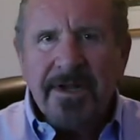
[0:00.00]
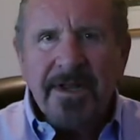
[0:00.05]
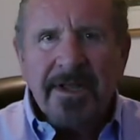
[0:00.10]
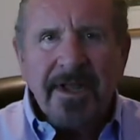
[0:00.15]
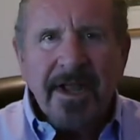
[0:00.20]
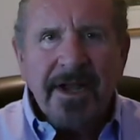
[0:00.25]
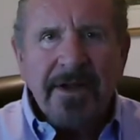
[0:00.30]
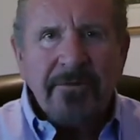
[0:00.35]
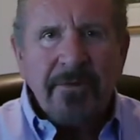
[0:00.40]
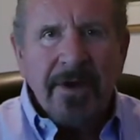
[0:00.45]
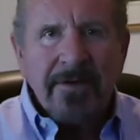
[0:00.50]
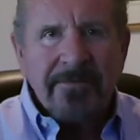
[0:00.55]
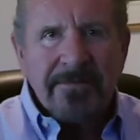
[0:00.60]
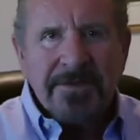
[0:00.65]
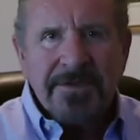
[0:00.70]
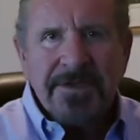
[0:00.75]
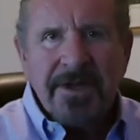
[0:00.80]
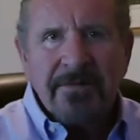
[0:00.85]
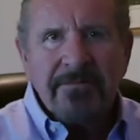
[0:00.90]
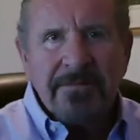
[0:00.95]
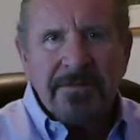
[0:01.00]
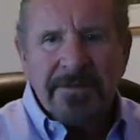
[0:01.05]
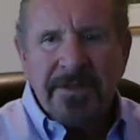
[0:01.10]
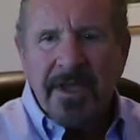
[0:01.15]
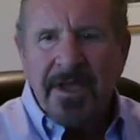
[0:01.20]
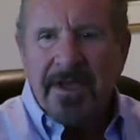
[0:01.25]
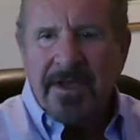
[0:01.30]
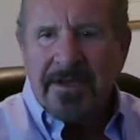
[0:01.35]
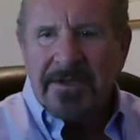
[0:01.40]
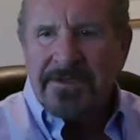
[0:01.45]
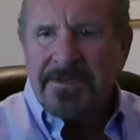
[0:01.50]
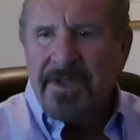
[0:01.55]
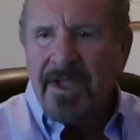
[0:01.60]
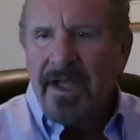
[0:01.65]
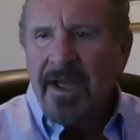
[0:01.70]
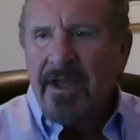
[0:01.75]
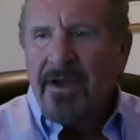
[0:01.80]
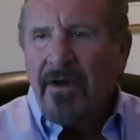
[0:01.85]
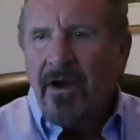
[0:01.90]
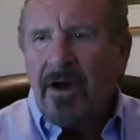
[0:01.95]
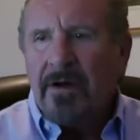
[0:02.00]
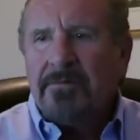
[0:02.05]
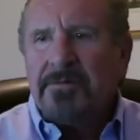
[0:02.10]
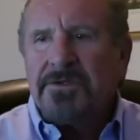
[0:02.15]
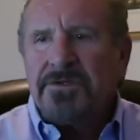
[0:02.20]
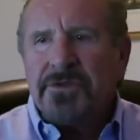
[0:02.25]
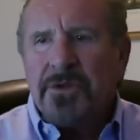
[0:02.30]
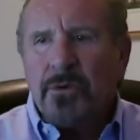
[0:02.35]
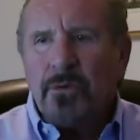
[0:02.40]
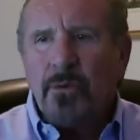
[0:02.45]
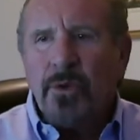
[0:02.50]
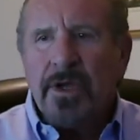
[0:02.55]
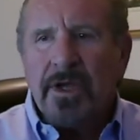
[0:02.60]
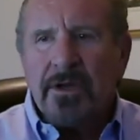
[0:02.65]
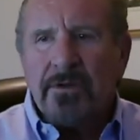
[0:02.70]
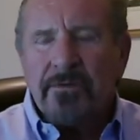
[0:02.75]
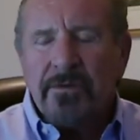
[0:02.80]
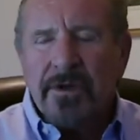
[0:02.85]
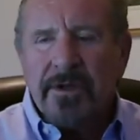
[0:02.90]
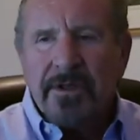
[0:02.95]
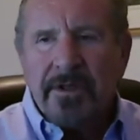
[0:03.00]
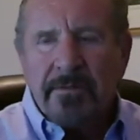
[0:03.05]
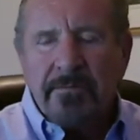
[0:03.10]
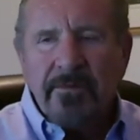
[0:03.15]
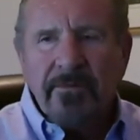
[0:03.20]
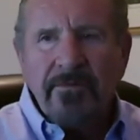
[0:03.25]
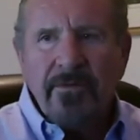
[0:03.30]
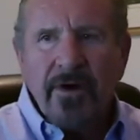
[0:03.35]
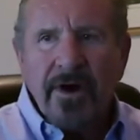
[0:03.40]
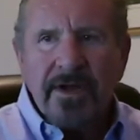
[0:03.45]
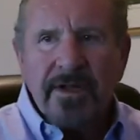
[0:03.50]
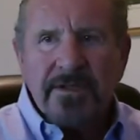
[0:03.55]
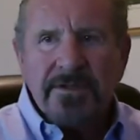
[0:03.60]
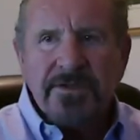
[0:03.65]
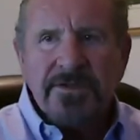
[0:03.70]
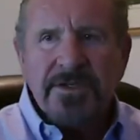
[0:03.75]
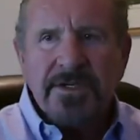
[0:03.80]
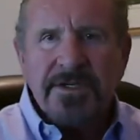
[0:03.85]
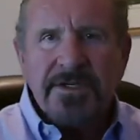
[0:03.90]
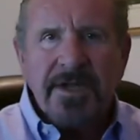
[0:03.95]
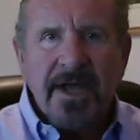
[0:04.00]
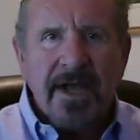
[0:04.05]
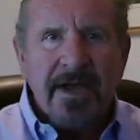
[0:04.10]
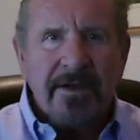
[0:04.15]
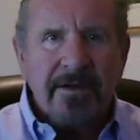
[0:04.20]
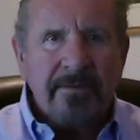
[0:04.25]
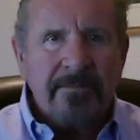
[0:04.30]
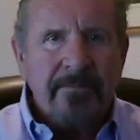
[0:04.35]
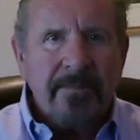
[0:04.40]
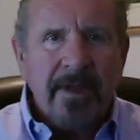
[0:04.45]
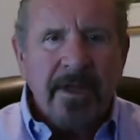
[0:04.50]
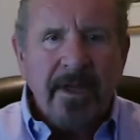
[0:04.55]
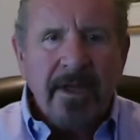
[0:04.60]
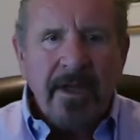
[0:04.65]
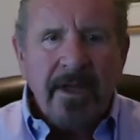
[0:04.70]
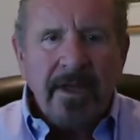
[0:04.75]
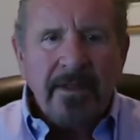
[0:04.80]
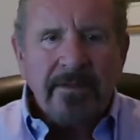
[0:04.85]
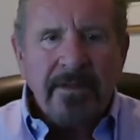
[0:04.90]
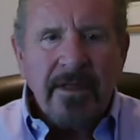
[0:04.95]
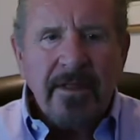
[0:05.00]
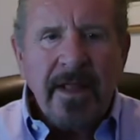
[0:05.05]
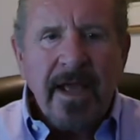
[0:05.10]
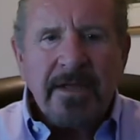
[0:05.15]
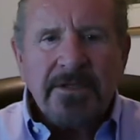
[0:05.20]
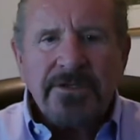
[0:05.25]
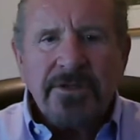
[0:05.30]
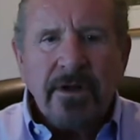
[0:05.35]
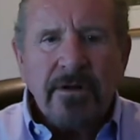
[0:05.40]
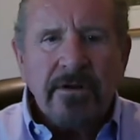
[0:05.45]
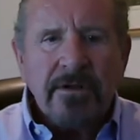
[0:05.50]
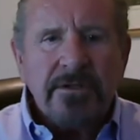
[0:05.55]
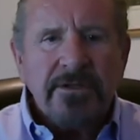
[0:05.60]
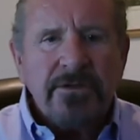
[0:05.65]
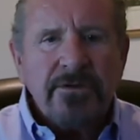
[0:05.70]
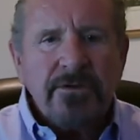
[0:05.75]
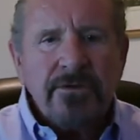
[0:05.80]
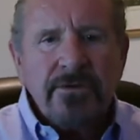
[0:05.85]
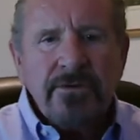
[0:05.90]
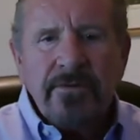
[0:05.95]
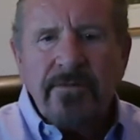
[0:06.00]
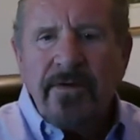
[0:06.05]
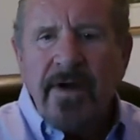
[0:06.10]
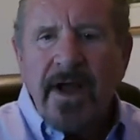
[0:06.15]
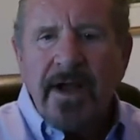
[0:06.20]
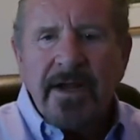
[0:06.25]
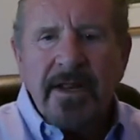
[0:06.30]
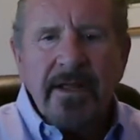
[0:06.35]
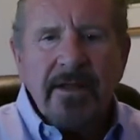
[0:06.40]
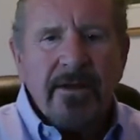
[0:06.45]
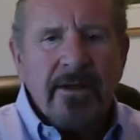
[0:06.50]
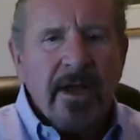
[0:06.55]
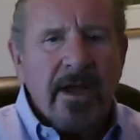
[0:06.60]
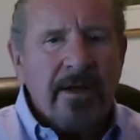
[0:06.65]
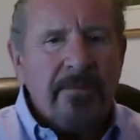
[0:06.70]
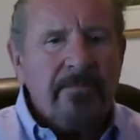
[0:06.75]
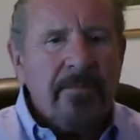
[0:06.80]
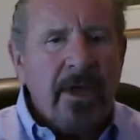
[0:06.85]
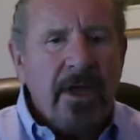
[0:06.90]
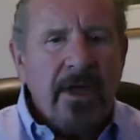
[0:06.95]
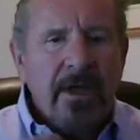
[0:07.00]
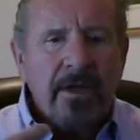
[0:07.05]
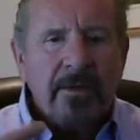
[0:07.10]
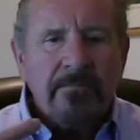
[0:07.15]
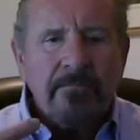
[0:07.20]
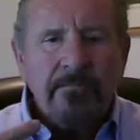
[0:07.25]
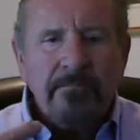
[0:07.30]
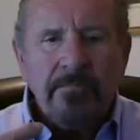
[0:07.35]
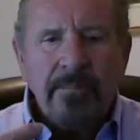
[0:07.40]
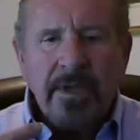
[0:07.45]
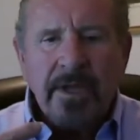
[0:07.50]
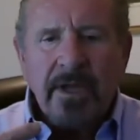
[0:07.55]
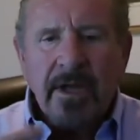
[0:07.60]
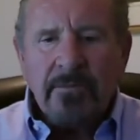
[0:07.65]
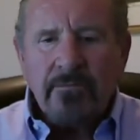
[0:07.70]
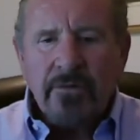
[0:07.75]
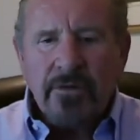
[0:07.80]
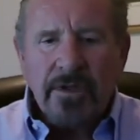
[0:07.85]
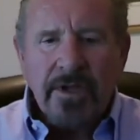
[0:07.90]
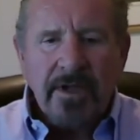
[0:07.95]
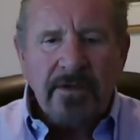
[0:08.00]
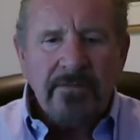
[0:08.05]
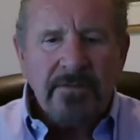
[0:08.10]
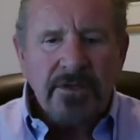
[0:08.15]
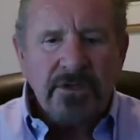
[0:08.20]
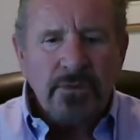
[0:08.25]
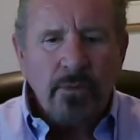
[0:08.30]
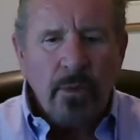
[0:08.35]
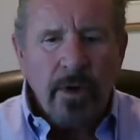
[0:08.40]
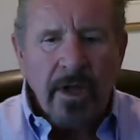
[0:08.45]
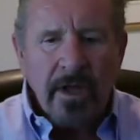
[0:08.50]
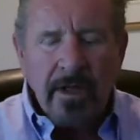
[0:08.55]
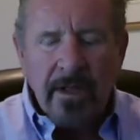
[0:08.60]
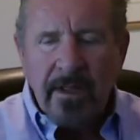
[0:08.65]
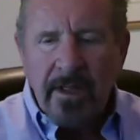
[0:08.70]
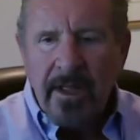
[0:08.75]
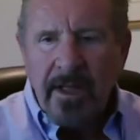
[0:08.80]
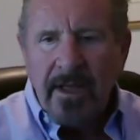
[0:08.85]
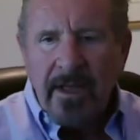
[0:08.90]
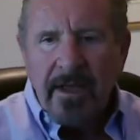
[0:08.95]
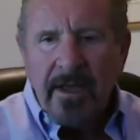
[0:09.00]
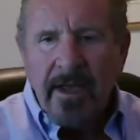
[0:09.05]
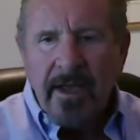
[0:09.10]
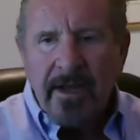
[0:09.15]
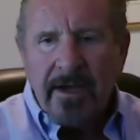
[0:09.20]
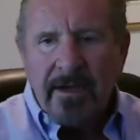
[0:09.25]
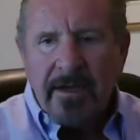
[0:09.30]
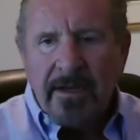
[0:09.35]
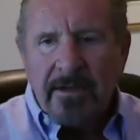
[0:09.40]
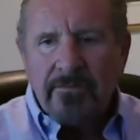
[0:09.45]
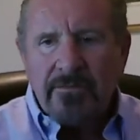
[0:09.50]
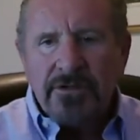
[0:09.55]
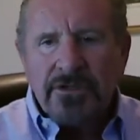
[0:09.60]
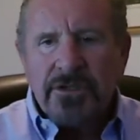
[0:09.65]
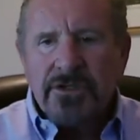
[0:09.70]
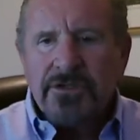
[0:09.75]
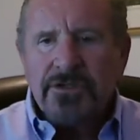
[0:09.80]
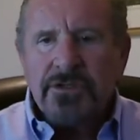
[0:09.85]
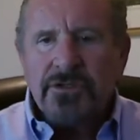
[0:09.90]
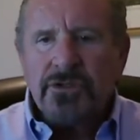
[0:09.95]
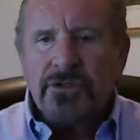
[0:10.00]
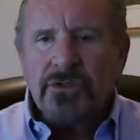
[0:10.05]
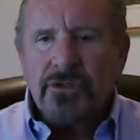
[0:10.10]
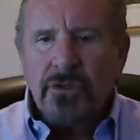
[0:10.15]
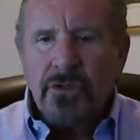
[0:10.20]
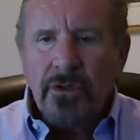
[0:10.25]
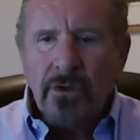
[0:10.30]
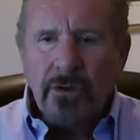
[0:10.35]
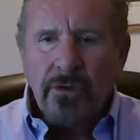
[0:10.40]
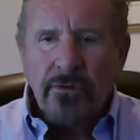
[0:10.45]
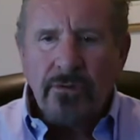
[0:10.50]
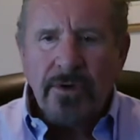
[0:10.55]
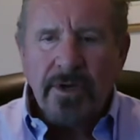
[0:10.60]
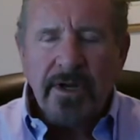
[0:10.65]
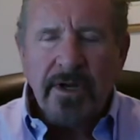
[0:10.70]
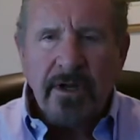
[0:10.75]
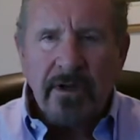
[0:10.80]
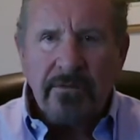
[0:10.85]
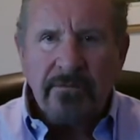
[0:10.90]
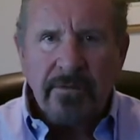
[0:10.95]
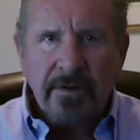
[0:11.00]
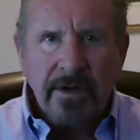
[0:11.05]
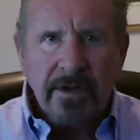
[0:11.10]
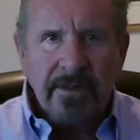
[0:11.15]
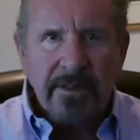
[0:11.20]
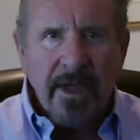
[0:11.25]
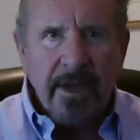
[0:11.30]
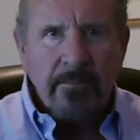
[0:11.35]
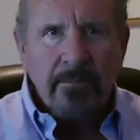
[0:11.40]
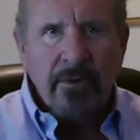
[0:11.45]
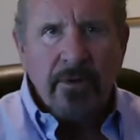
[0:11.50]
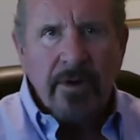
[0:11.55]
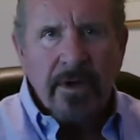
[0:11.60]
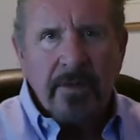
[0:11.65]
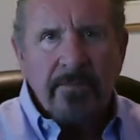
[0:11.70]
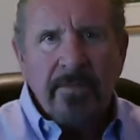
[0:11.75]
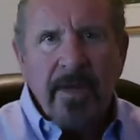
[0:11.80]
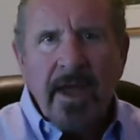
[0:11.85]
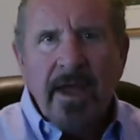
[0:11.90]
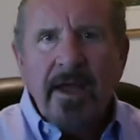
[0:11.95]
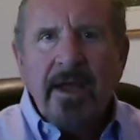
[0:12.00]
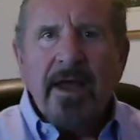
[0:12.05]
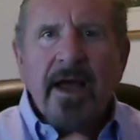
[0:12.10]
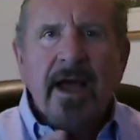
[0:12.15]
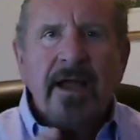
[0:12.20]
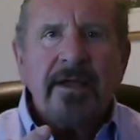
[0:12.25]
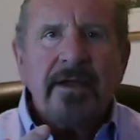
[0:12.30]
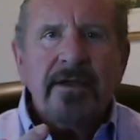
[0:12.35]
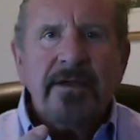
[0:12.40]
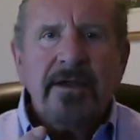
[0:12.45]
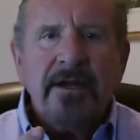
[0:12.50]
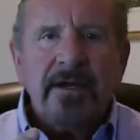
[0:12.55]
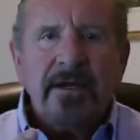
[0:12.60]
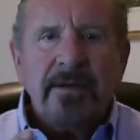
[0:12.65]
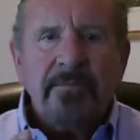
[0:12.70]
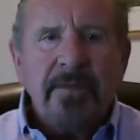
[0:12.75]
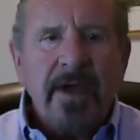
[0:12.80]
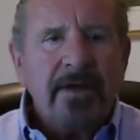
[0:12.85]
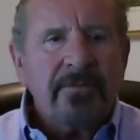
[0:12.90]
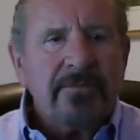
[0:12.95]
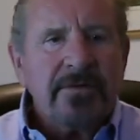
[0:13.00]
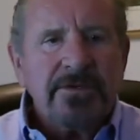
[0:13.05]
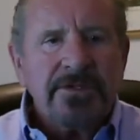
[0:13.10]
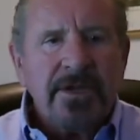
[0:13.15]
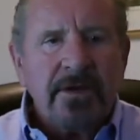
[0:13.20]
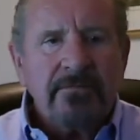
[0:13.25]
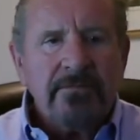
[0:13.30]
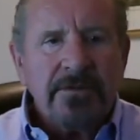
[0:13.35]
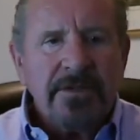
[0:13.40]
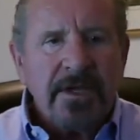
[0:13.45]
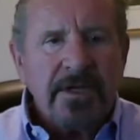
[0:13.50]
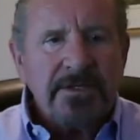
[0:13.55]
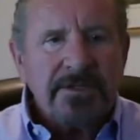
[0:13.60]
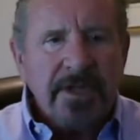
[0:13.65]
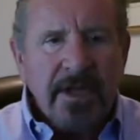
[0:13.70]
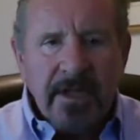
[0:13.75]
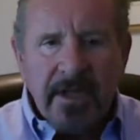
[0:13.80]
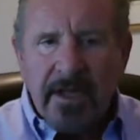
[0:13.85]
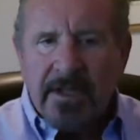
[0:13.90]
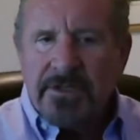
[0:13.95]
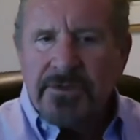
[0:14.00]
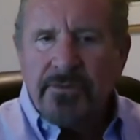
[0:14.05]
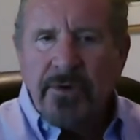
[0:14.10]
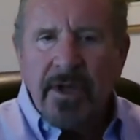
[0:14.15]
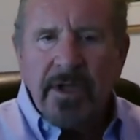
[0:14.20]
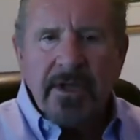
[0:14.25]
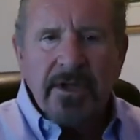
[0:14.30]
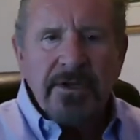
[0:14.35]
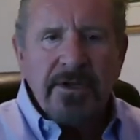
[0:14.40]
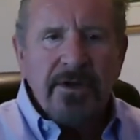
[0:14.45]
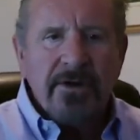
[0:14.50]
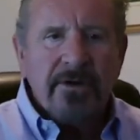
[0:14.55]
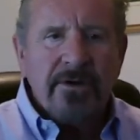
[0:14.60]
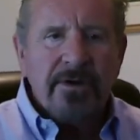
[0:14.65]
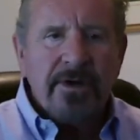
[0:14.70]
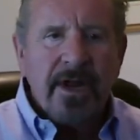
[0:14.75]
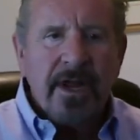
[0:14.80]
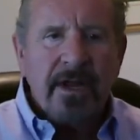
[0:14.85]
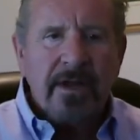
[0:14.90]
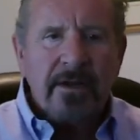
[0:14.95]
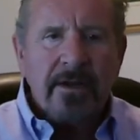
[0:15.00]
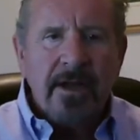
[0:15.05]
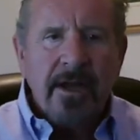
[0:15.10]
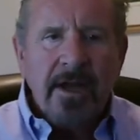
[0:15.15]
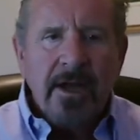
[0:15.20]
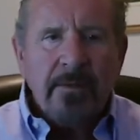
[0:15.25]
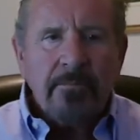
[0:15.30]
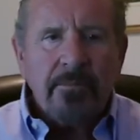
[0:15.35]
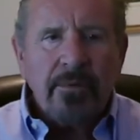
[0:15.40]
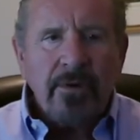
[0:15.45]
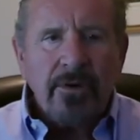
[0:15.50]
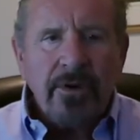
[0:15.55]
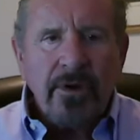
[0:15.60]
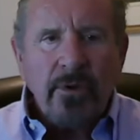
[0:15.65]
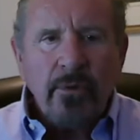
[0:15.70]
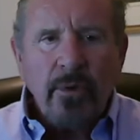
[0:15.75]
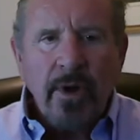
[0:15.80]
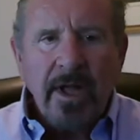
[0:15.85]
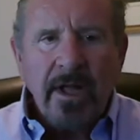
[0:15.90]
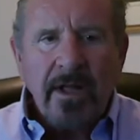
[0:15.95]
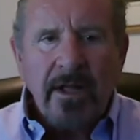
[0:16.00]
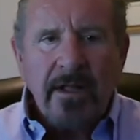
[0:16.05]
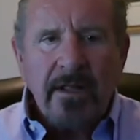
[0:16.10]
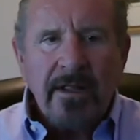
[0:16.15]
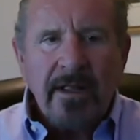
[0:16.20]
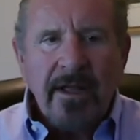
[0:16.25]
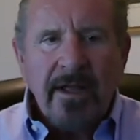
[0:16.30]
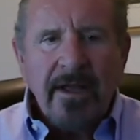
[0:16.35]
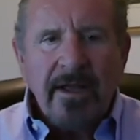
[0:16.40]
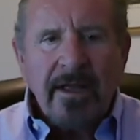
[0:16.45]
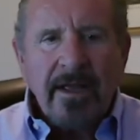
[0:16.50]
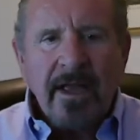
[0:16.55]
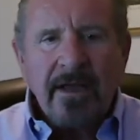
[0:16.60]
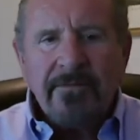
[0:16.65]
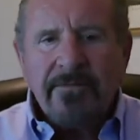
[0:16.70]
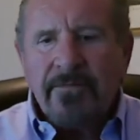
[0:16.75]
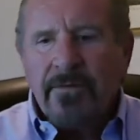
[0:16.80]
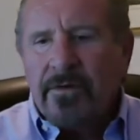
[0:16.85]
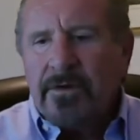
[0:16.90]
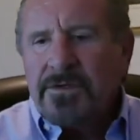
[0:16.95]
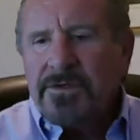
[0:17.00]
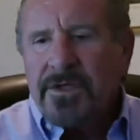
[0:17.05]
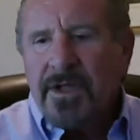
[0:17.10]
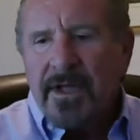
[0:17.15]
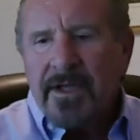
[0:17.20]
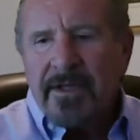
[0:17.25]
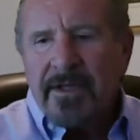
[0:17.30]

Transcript: anyway for several days, almost a week really, before I could sit down. Then that started to finally become relieved as well, and it was just a slow recovery at that point. I could after several days I could urinate pretty well. At first, like